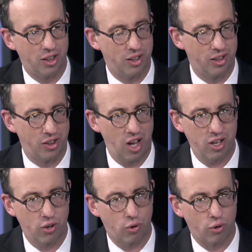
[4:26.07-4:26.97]

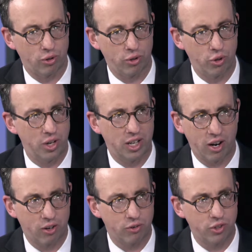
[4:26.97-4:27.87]
luck or unique
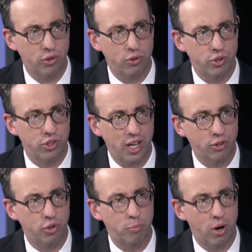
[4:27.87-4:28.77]
characteristic, or is this
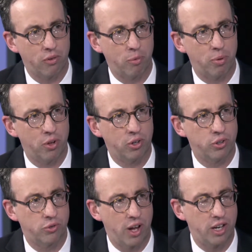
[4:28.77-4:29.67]
actually part of a political
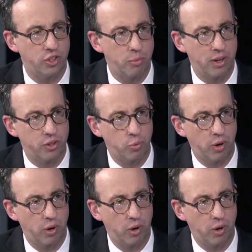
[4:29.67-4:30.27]
strategy by this